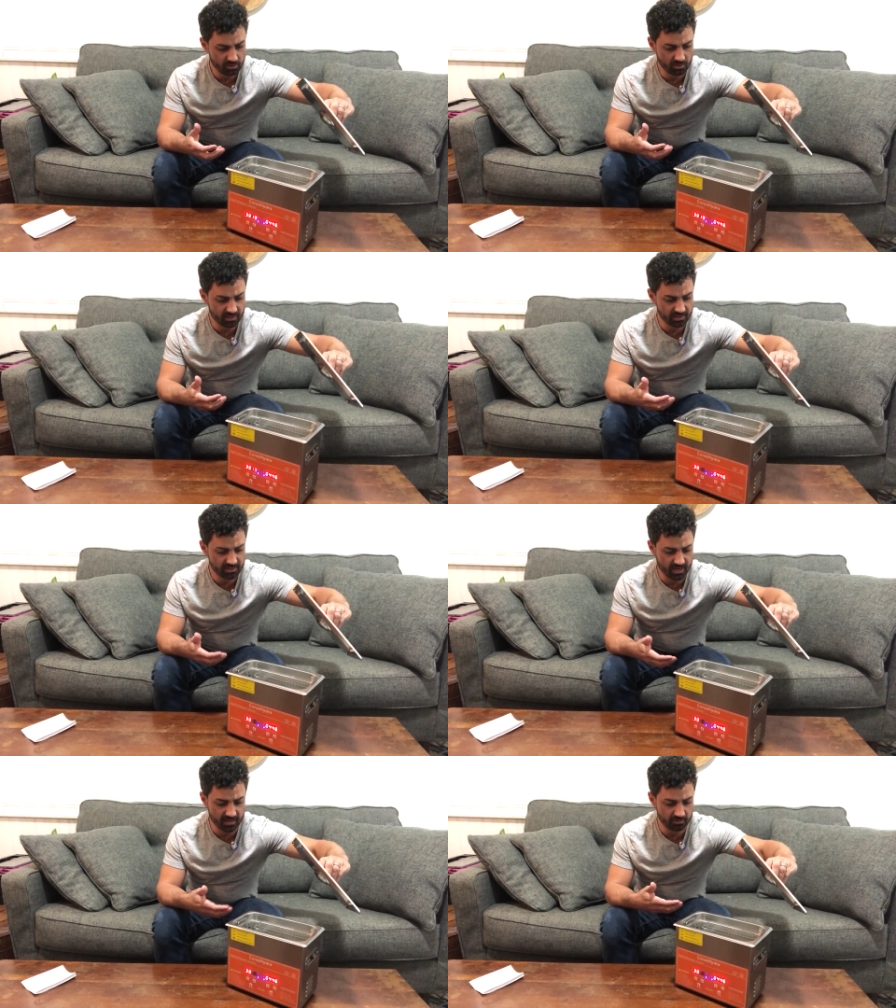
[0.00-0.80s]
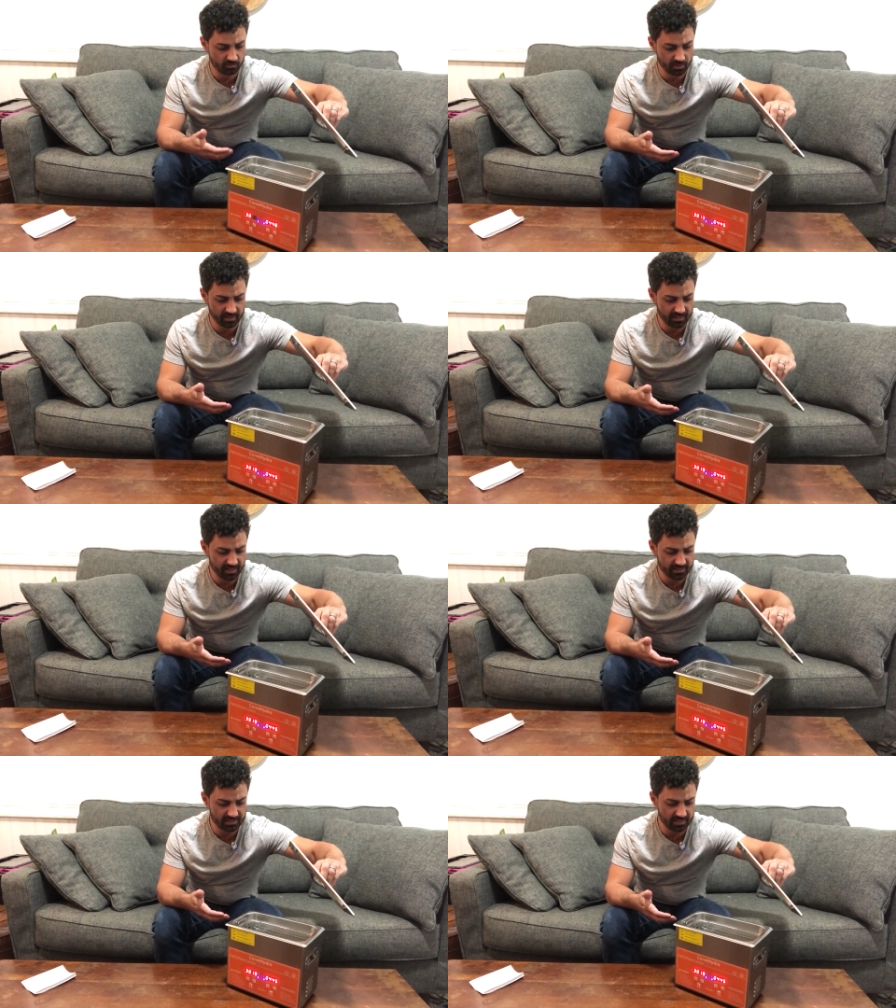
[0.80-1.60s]
look inside, you really
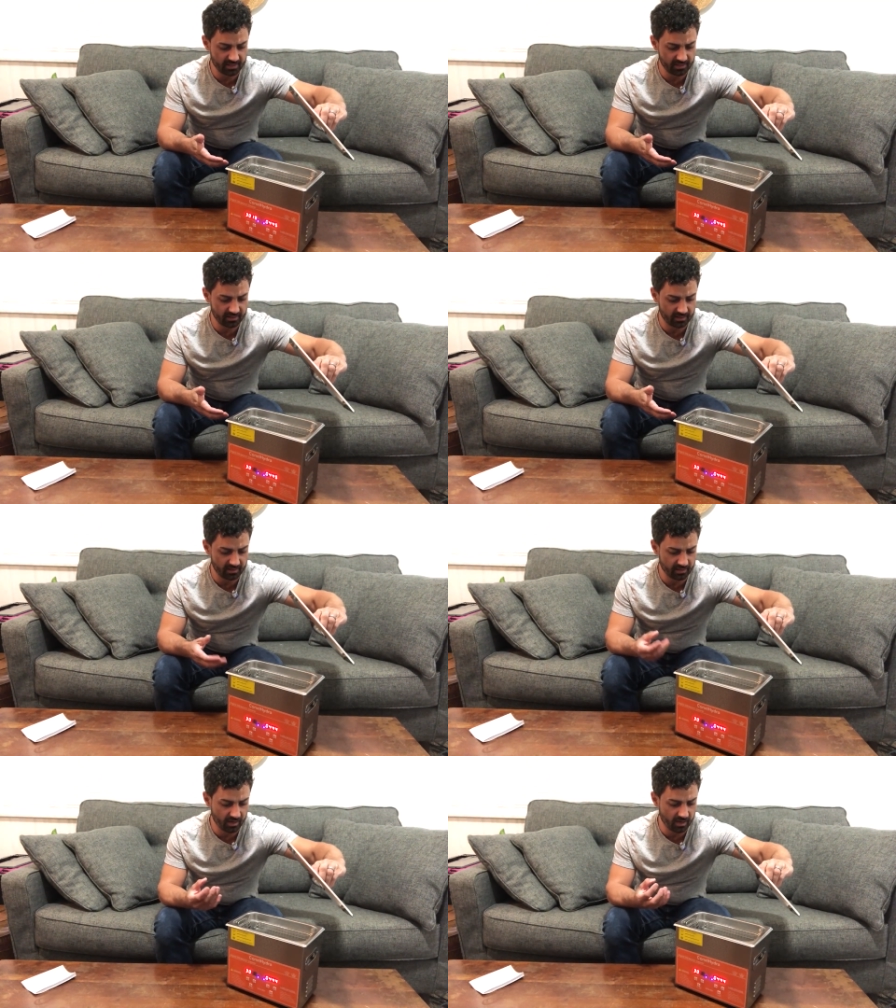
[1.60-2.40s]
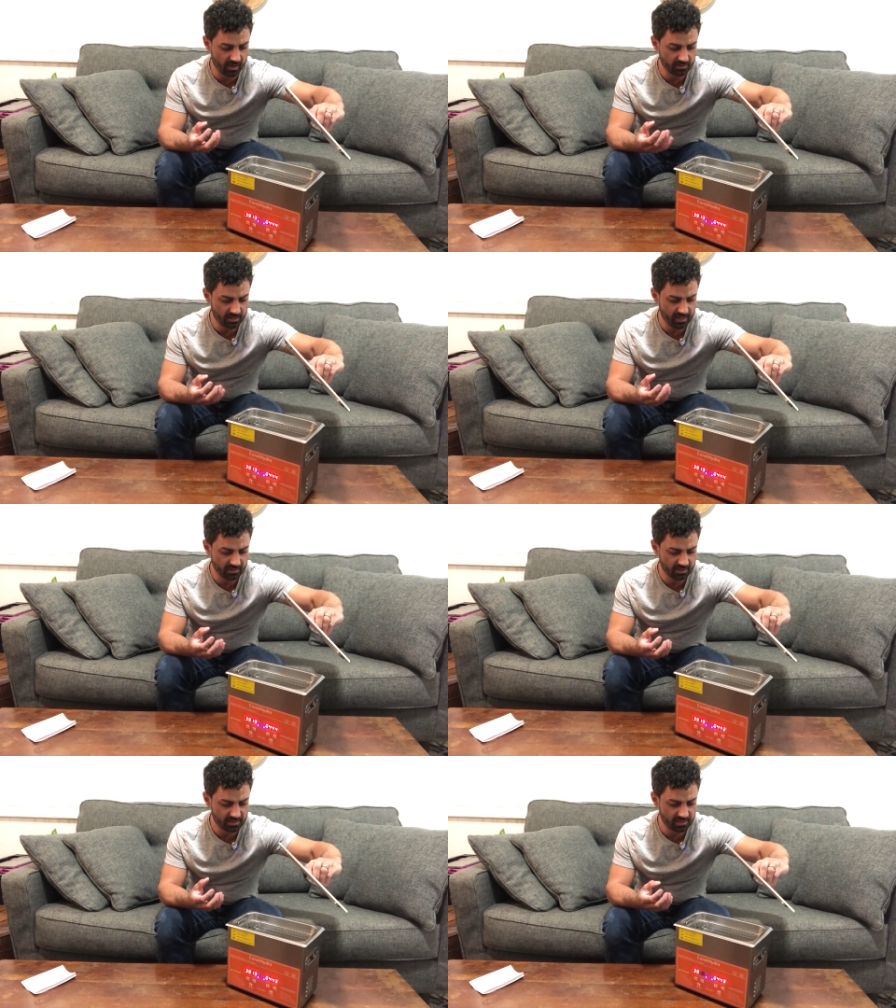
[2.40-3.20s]
can't see anything. Uh, you can
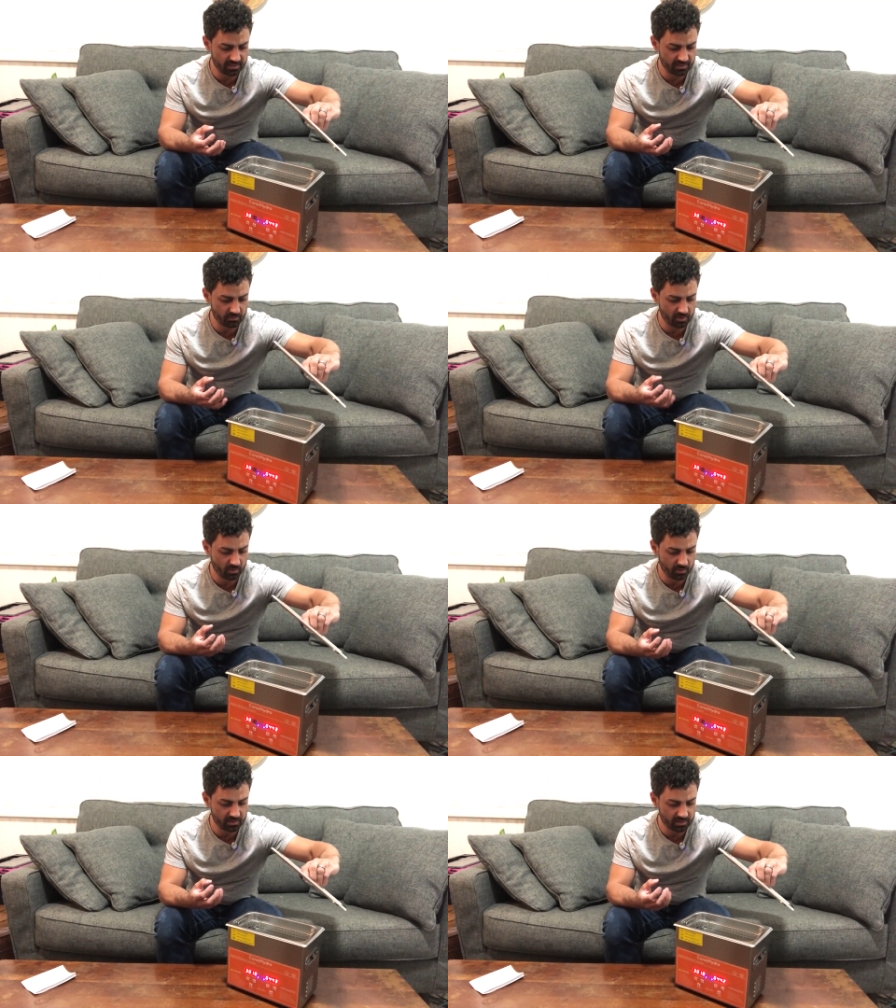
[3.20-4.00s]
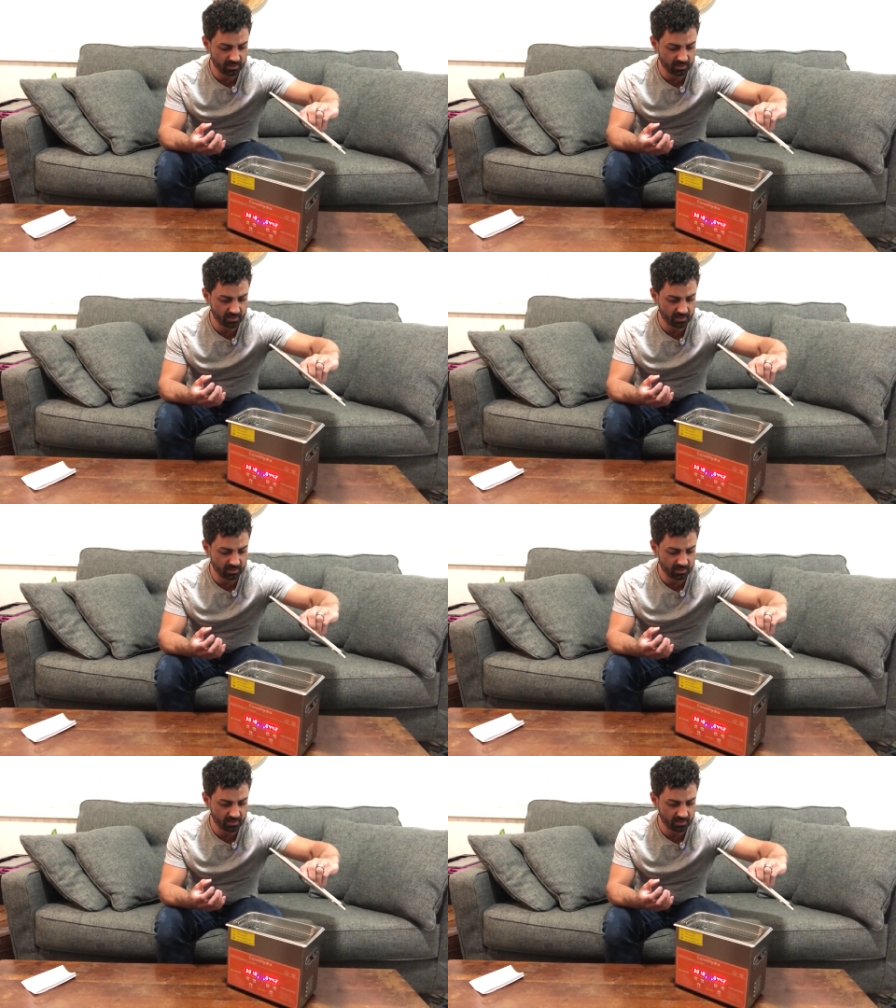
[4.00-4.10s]
actually see some of the coins